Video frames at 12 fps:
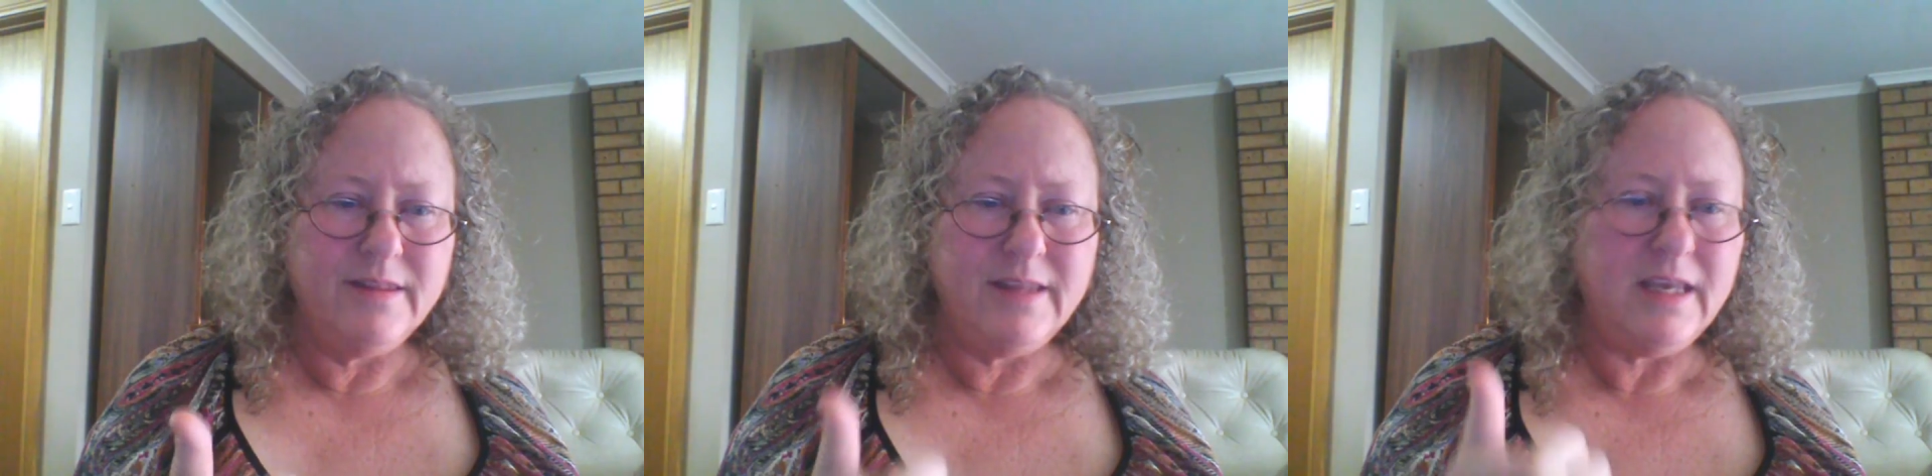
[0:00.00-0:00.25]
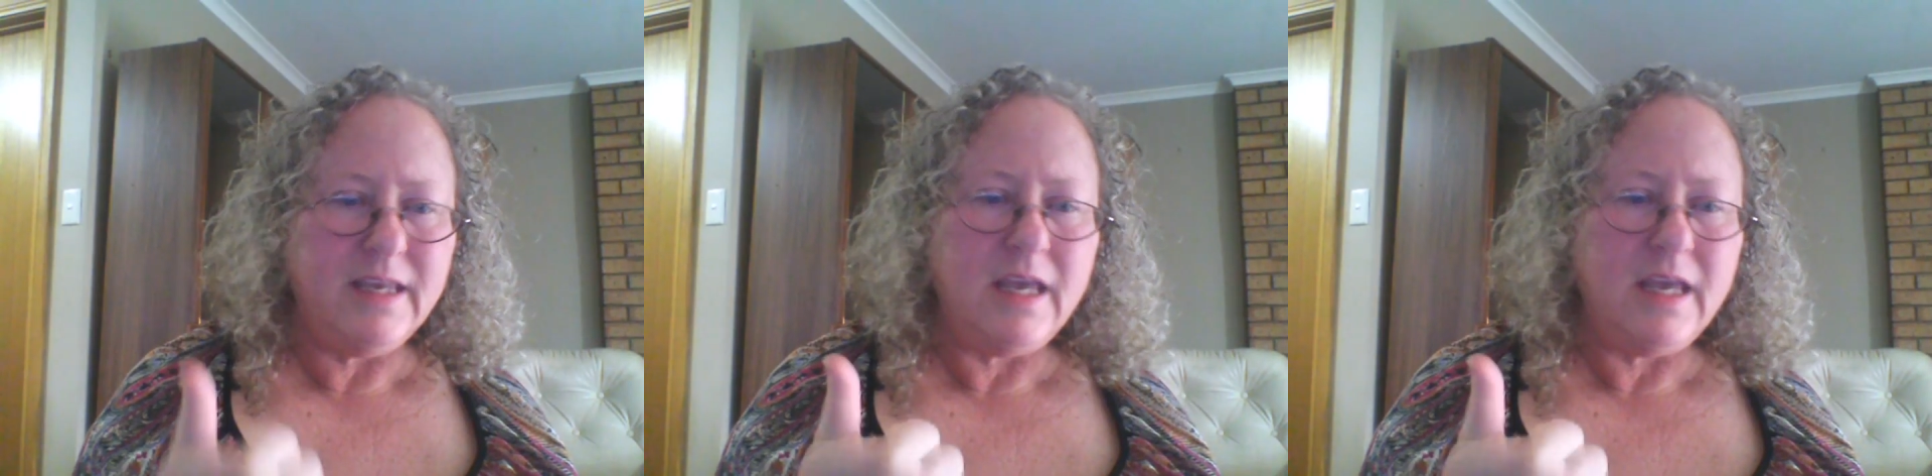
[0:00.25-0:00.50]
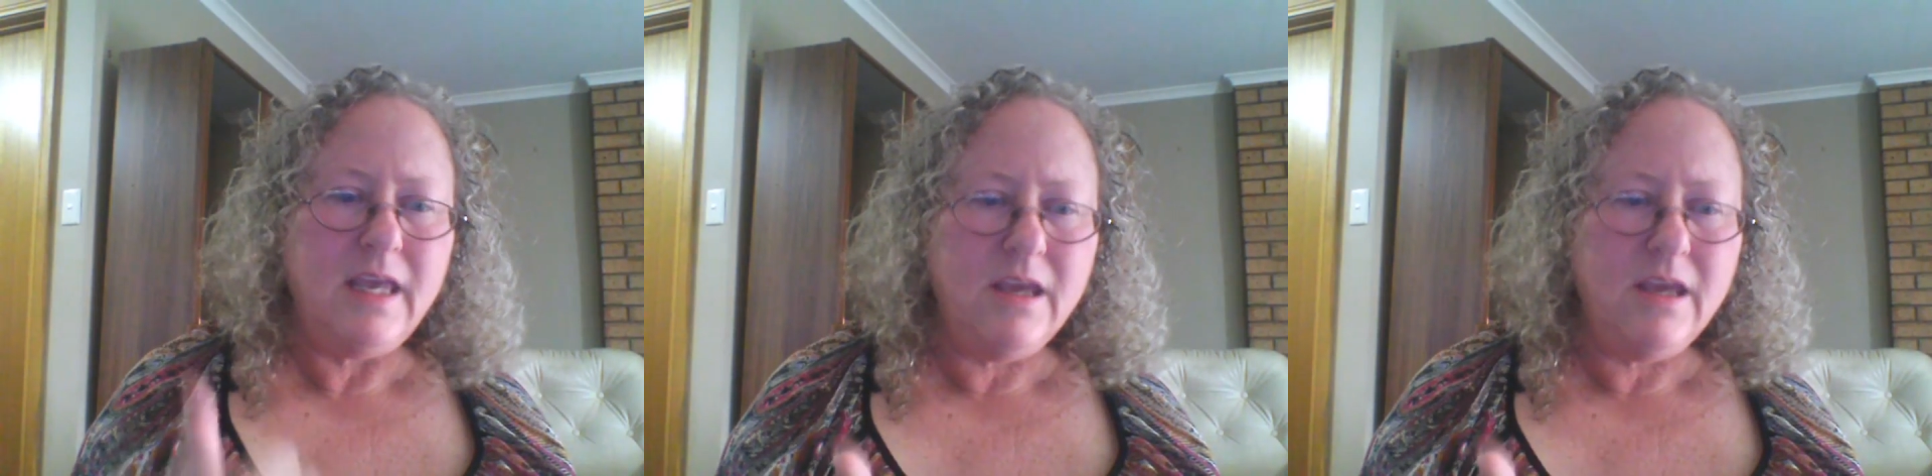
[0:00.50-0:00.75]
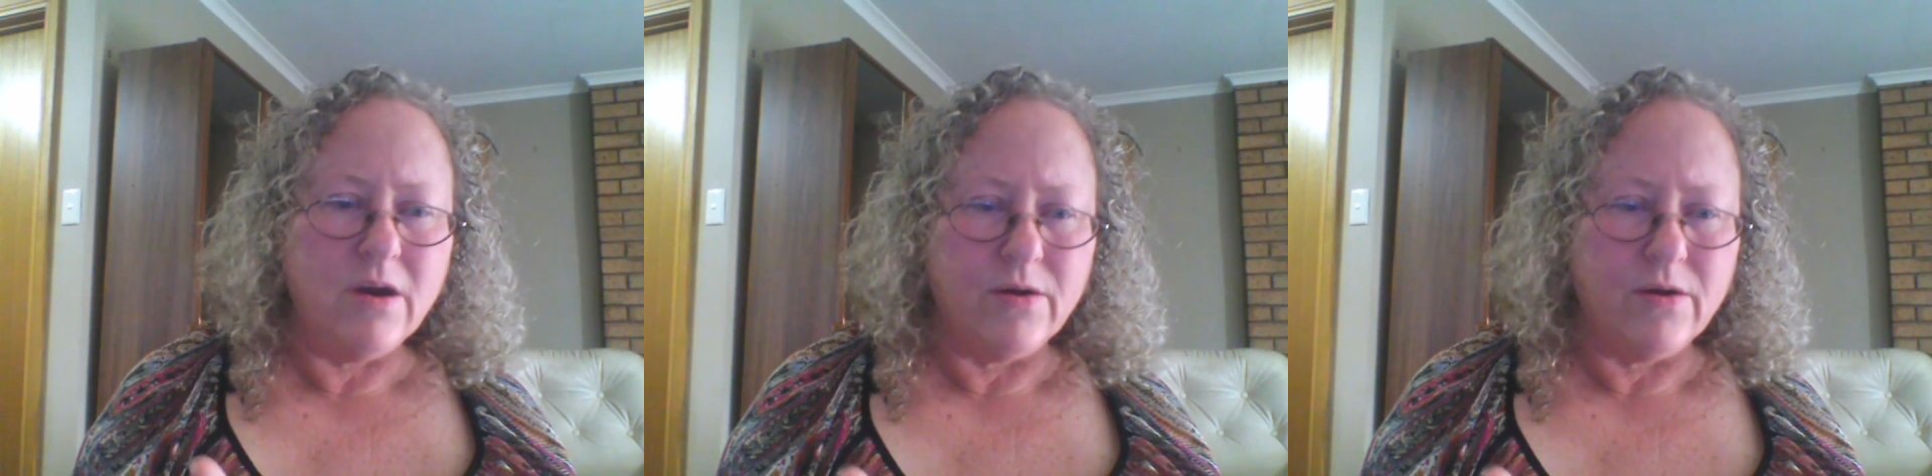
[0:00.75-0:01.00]

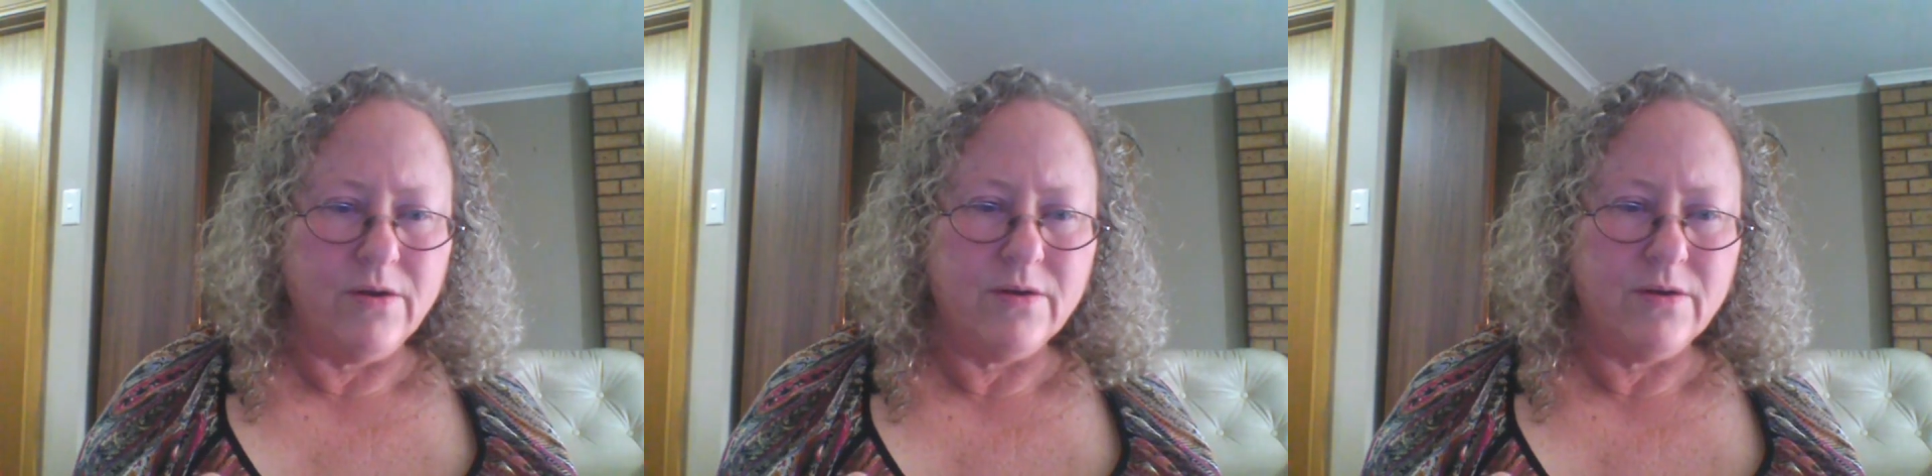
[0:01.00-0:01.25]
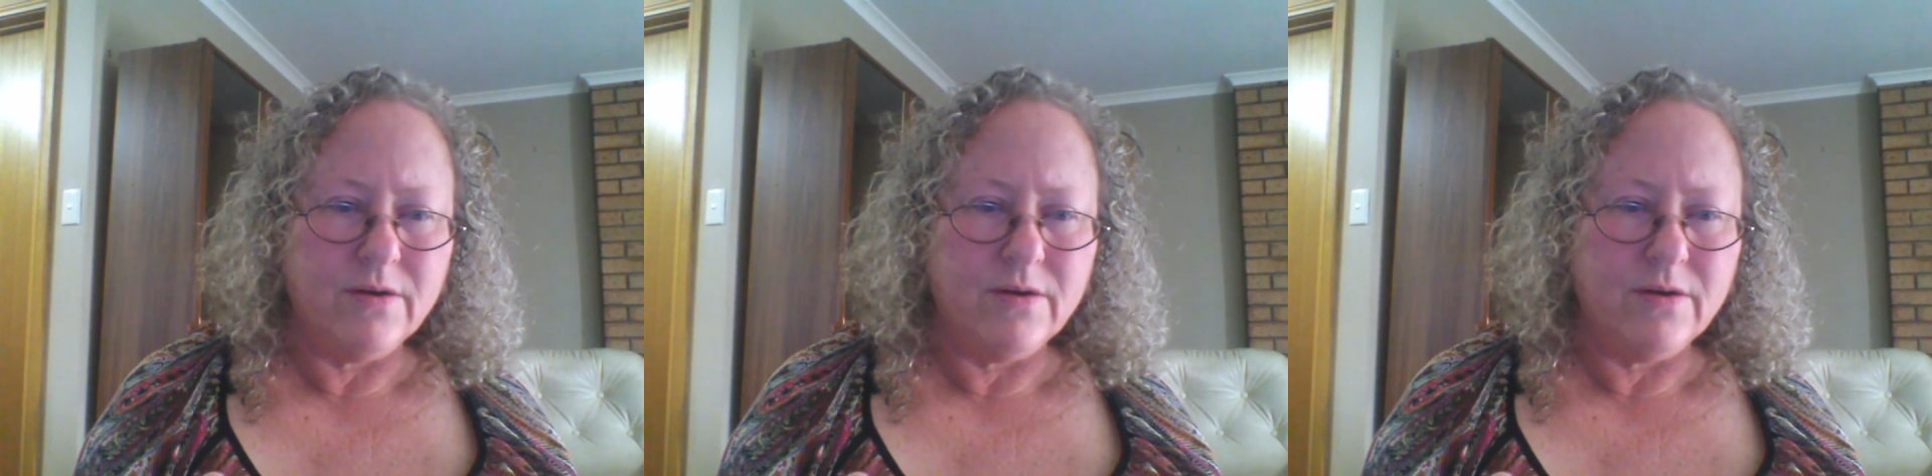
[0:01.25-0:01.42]
ego